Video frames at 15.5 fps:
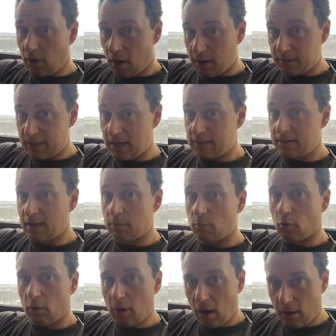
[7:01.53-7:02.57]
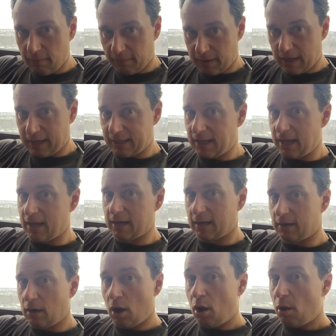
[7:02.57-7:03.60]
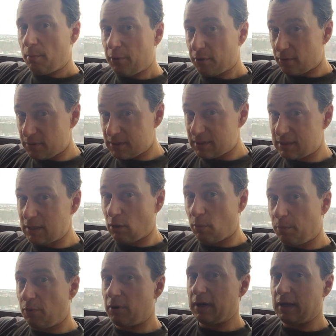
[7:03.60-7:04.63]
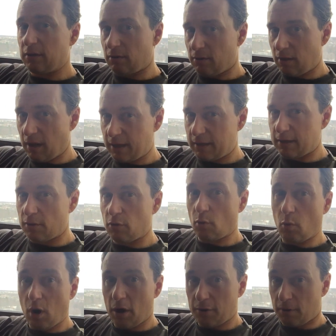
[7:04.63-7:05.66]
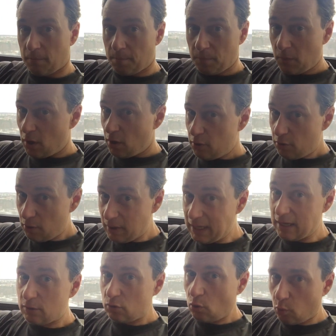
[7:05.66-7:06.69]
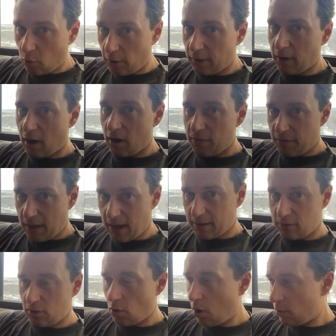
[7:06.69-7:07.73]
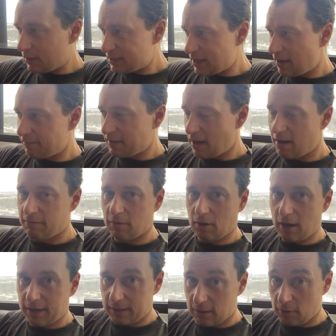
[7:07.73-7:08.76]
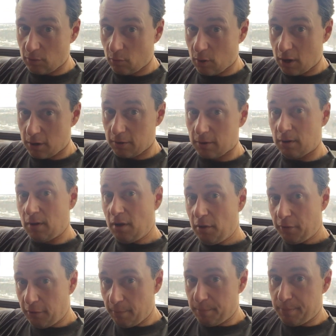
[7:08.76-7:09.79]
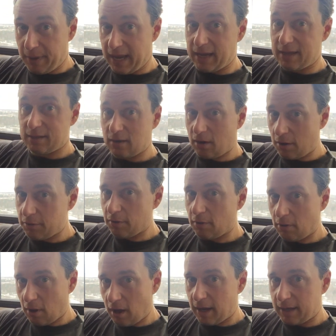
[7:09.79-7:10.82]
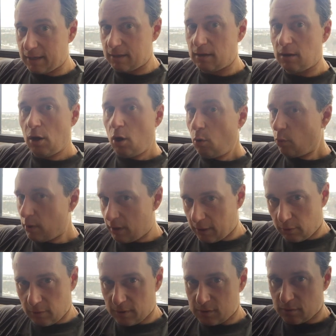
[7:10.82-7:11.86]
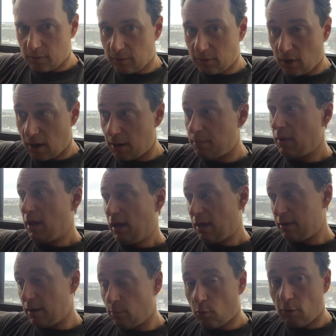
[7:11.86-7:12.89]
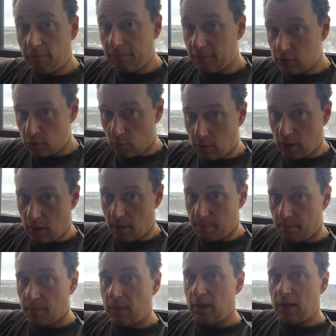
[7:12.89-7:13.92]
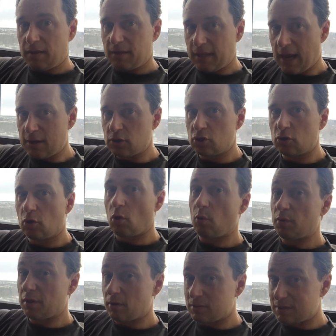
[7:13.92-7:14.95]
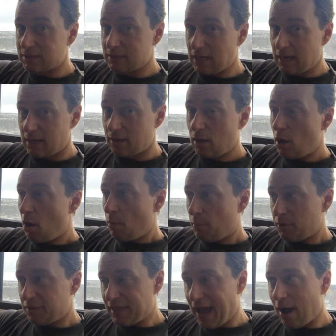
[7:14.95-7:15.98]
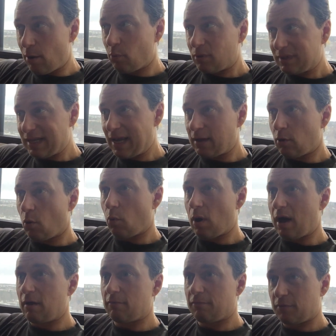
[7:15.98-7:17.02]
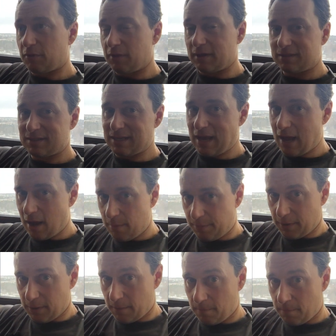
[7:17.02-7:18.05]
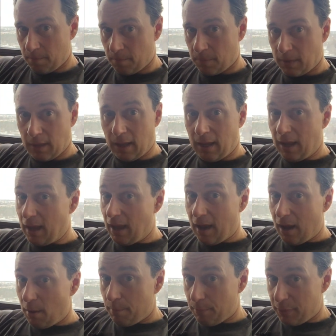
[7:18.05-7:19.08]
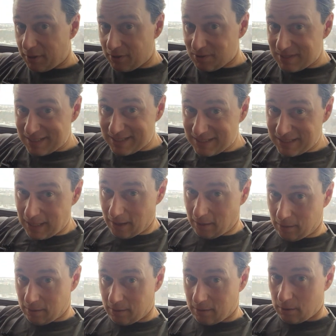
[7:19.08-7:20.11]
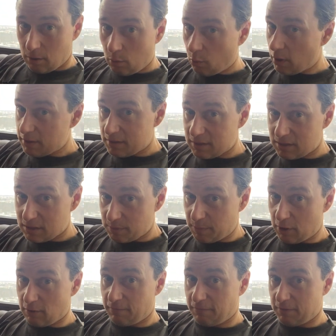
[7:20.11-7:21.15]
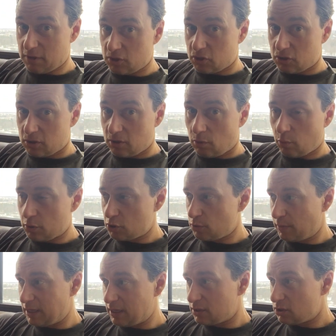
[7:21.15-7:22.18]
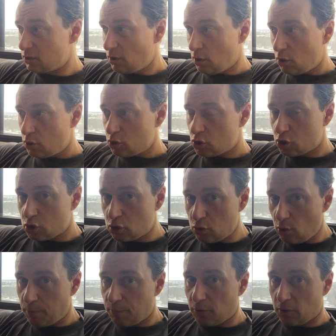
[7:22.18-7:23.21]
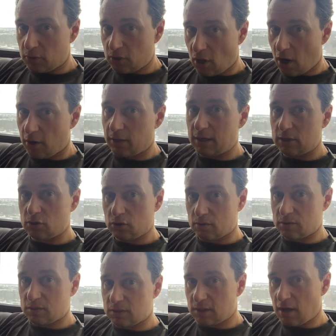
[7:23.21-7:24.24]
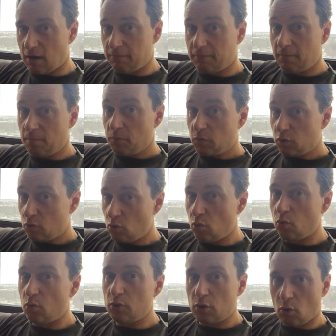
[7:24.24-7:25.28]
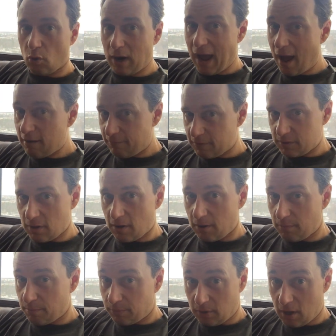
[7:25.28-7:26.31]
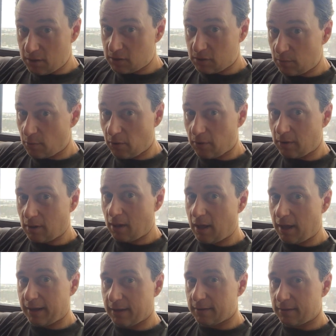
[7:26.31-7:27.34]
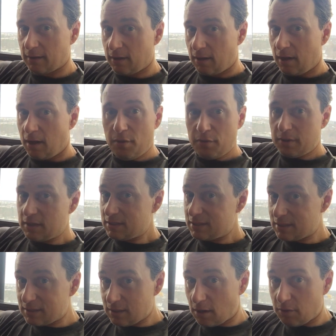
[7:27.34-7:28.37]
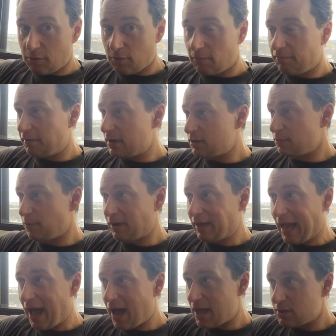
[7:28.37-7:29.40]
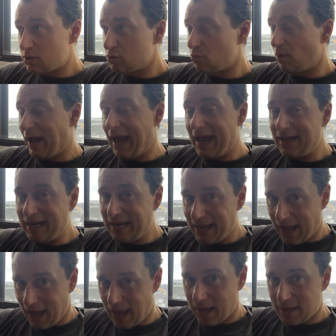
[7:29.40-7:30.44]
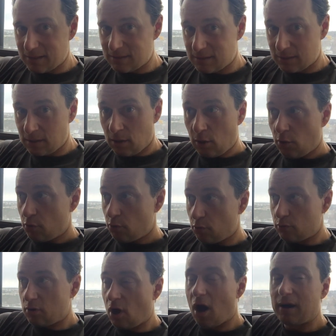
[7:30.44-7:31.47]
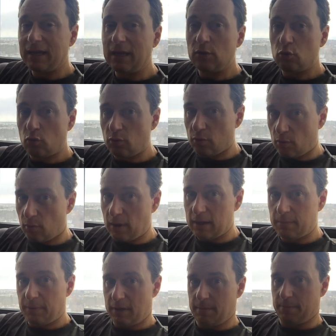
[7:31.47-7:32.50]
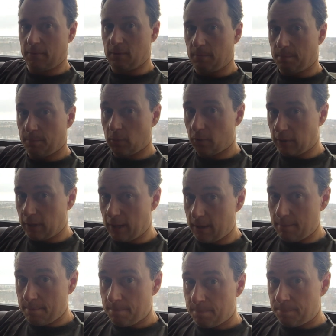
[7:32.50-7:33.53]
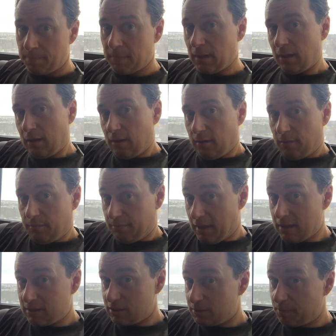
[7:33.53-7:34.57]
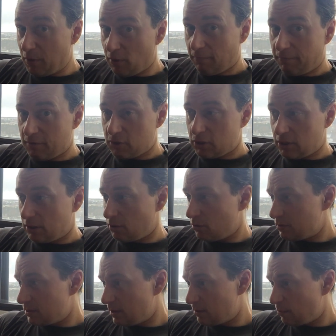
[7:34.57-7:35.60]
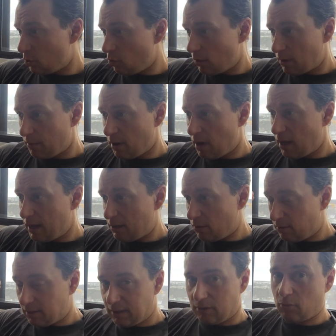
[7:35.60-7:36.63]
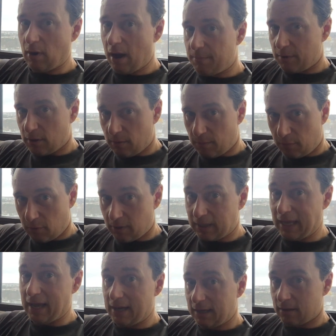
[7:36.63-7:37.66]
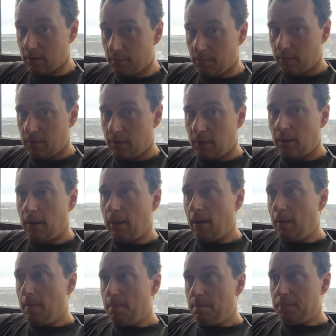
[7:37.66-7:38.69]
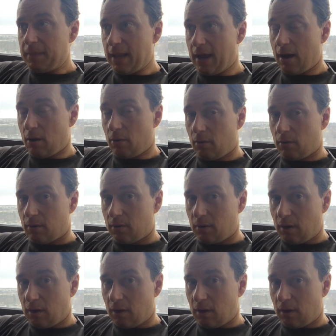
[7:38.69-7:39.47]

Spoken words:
content and more of it, I get it, but you're still putting your line in the water. You need to work on that. You always have to have a line in the water. The bait on the line will increase with time, and then more fish will come. That should go without saying, but that will take a while for things to happen. But you still want to spearfish, which means super target your stuff to your avatar customer or client. This is done through Facebook ads, through any ads, through talking to the right people, okay? That's spearfishing. You see them going by, you're grabbing them, you're getting them. Now,